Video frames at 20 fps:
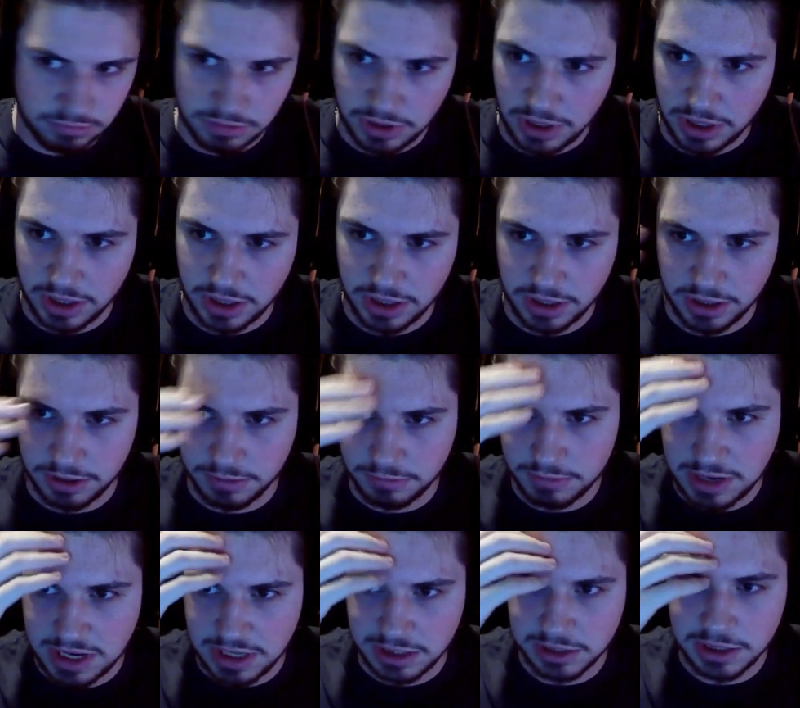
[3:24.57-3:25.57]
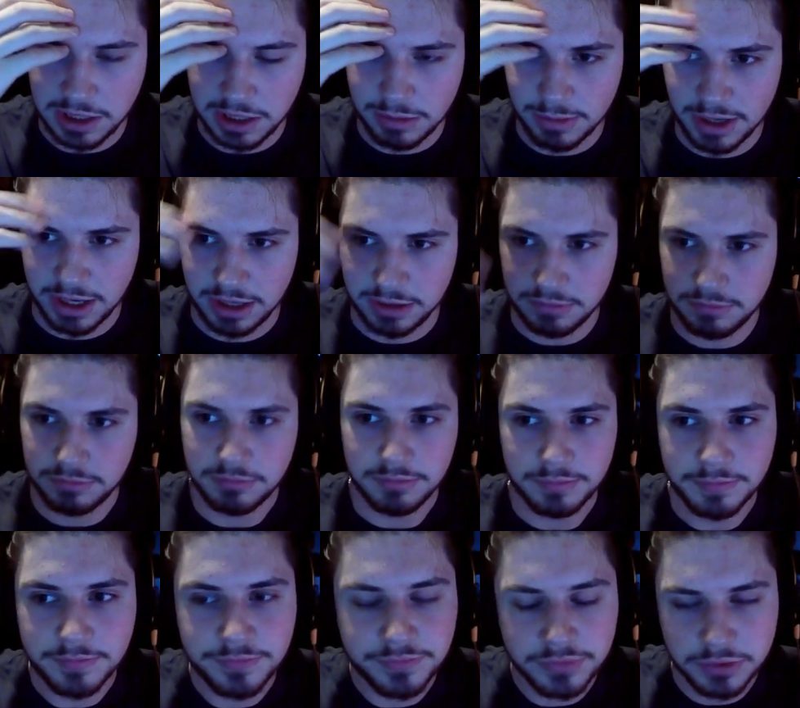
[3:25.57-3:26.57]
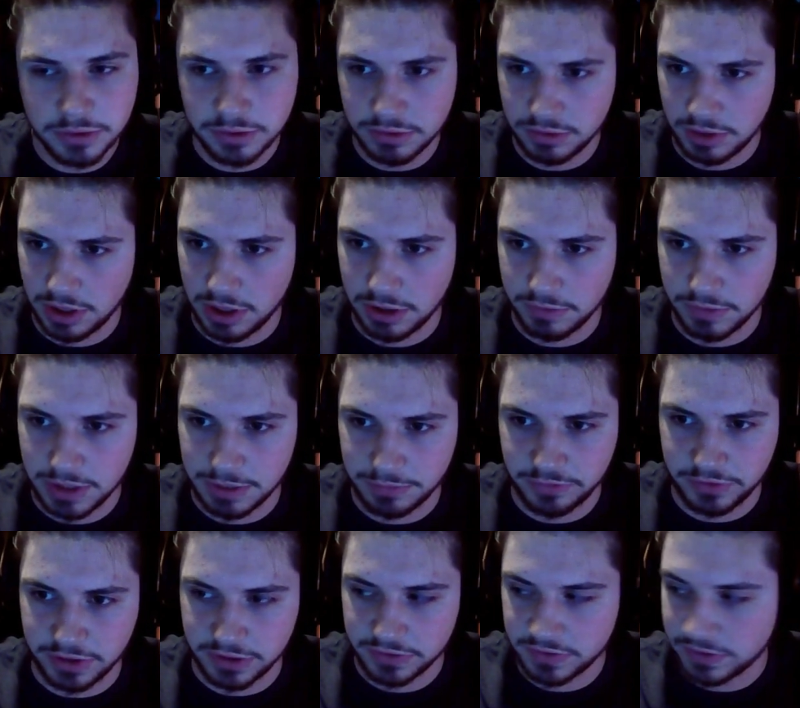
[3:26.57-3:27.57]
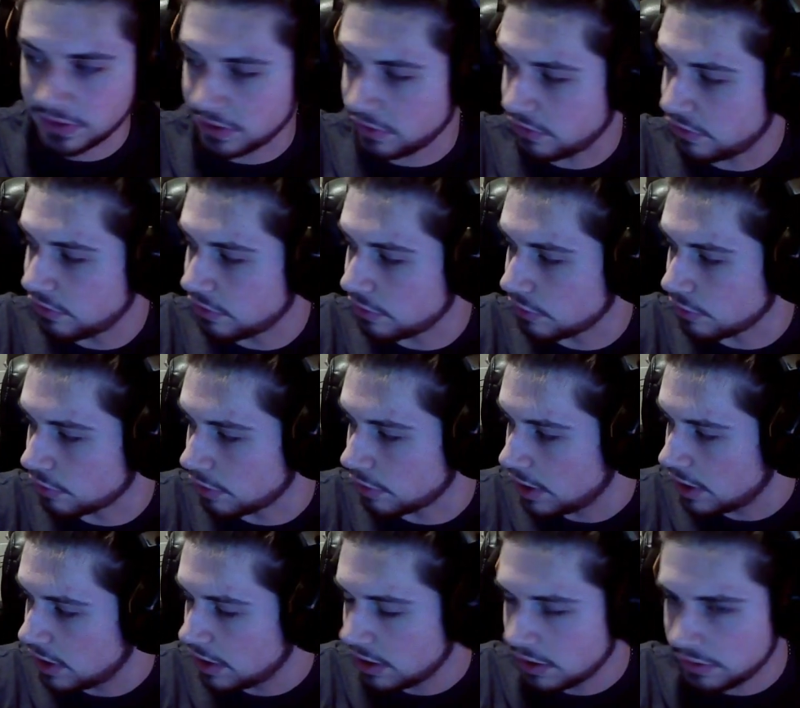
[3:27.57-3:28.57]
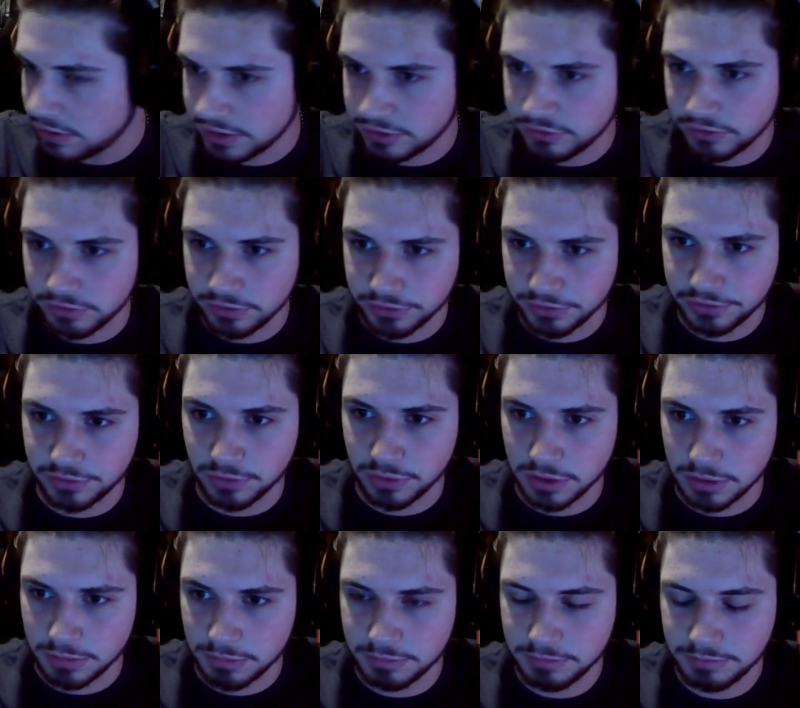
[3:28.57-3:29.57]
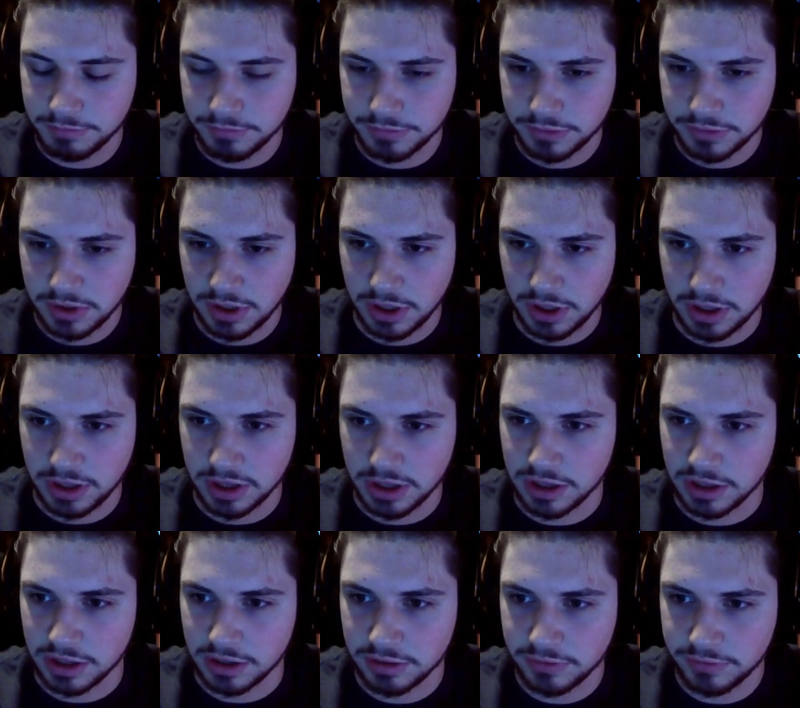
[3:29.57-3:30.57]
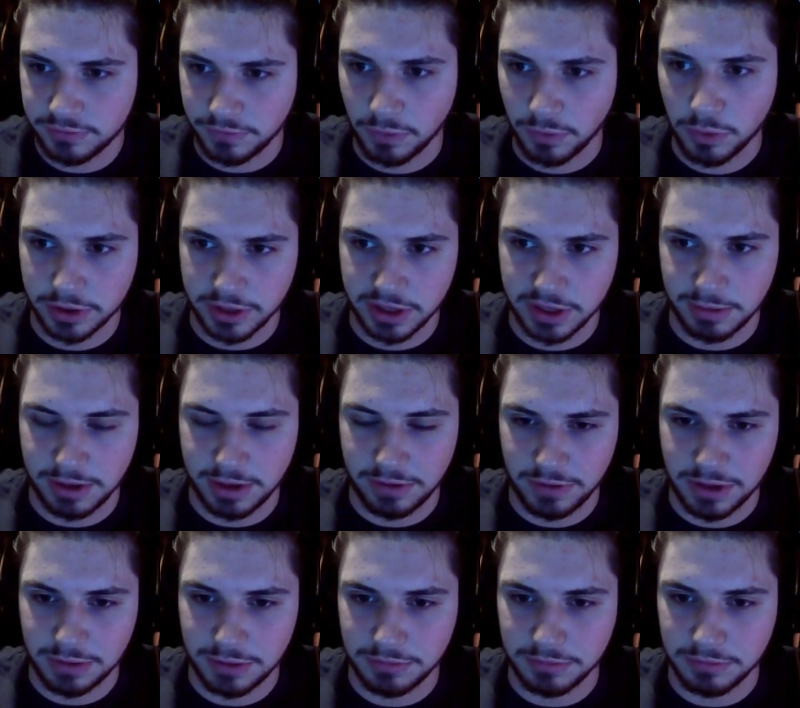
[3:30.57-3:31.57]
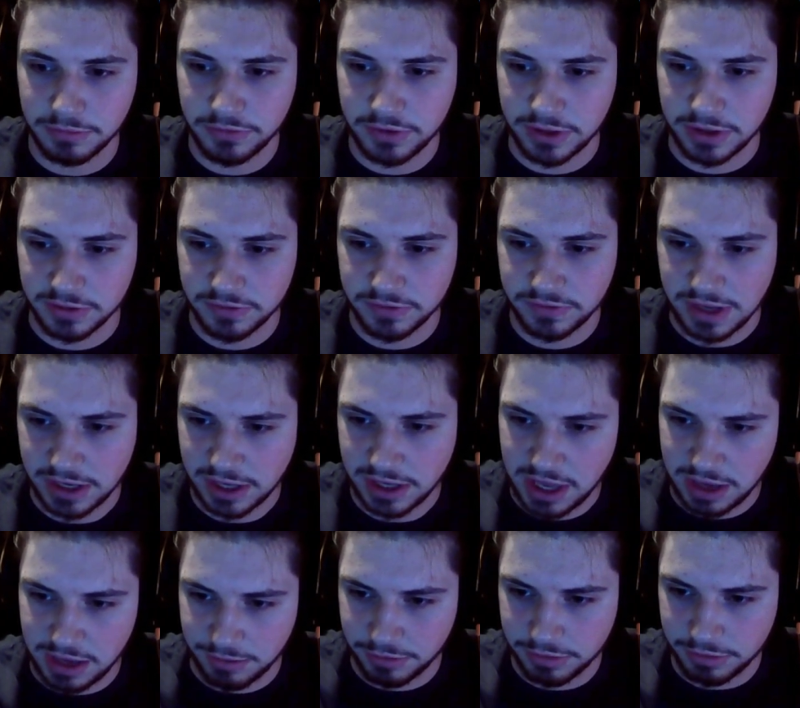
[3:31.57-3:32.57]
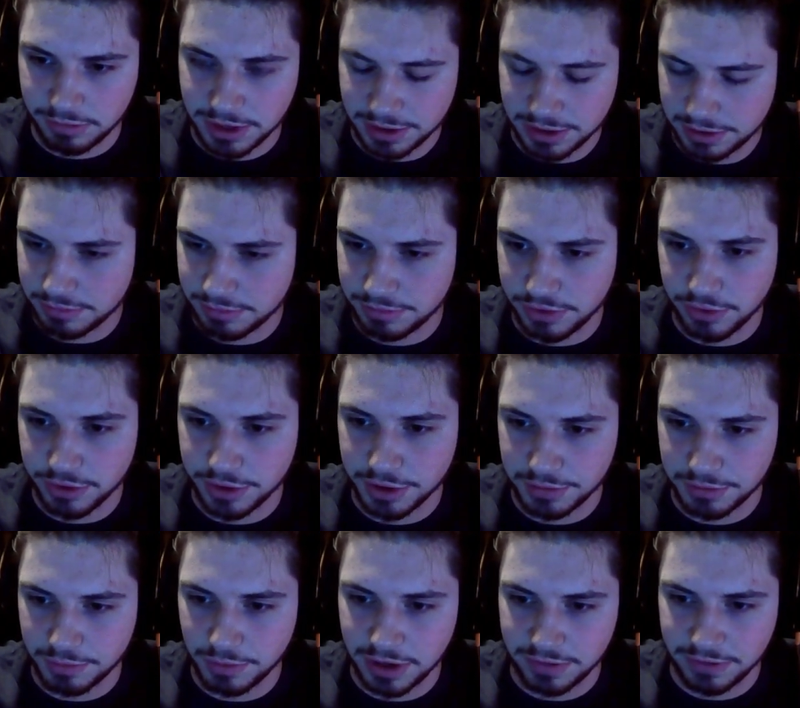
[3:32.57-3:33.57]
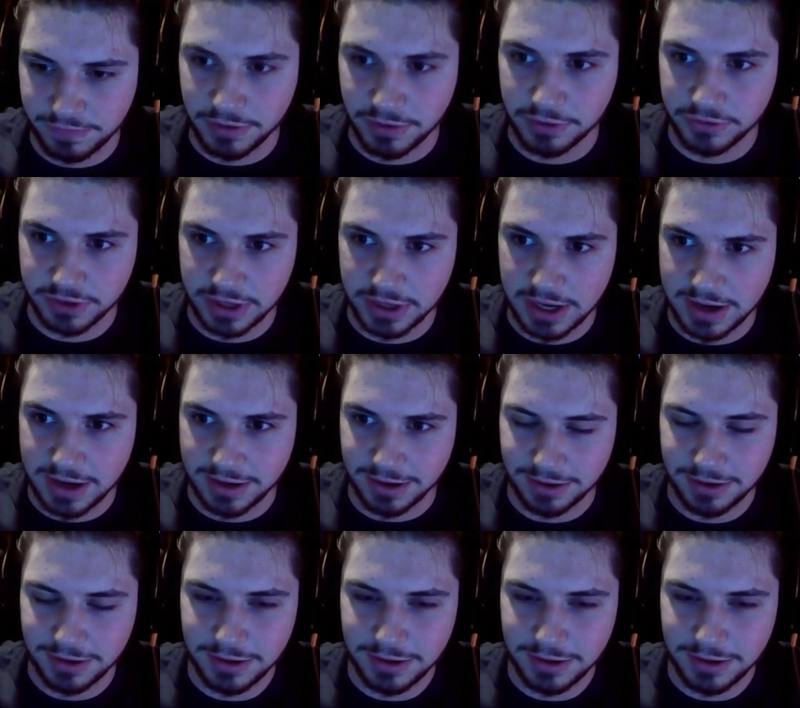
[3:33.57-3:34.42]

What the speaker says: 8 gigabyte RAM sticks, and then 2 Digital Storm 4 gigabyte RAM sticks that came with my computer when I first got it.